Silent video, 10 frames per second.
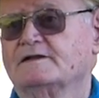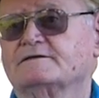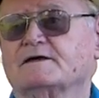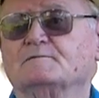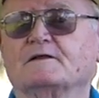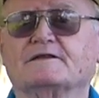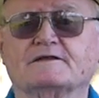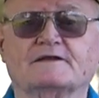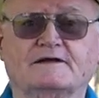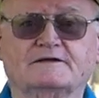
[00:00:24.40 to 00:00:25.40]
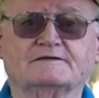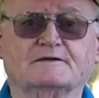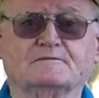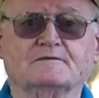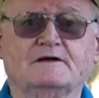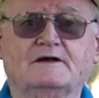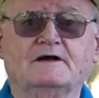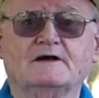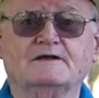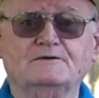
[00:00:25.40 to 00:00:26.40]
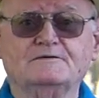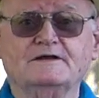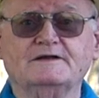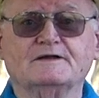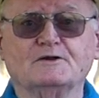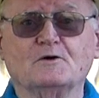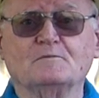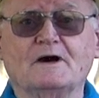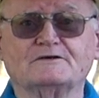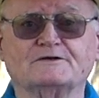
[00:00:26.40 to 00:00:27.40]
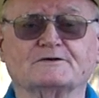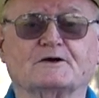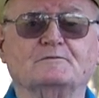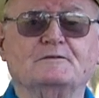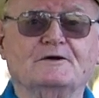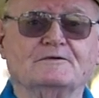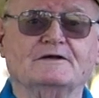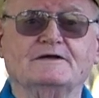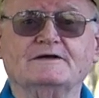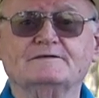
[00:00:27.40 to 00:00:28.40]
some of the things that you need to know about your community.